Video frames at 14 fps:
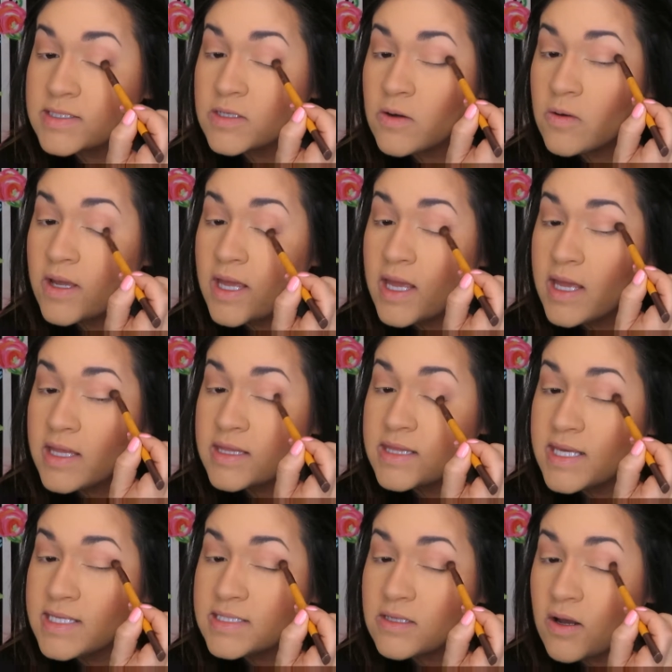So
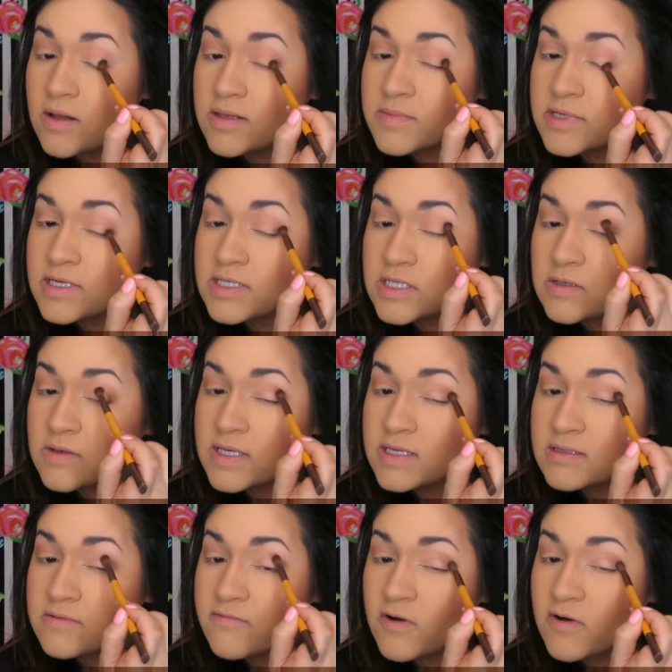this, all I'm going to do is